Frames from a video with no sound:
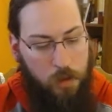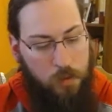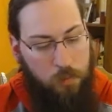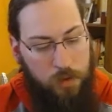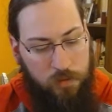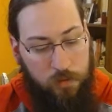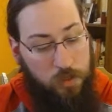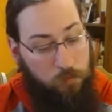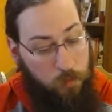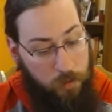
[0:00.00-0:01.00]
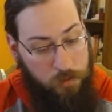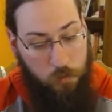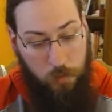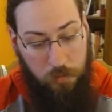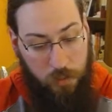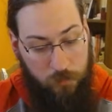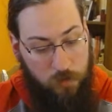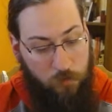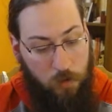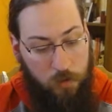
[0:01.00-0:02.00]
In brief, Le Chiffre plans, we believe,
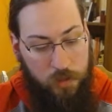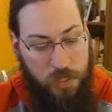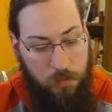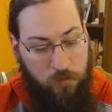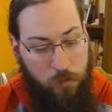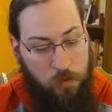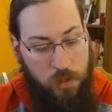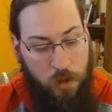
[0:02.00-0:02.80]
to follow the example of most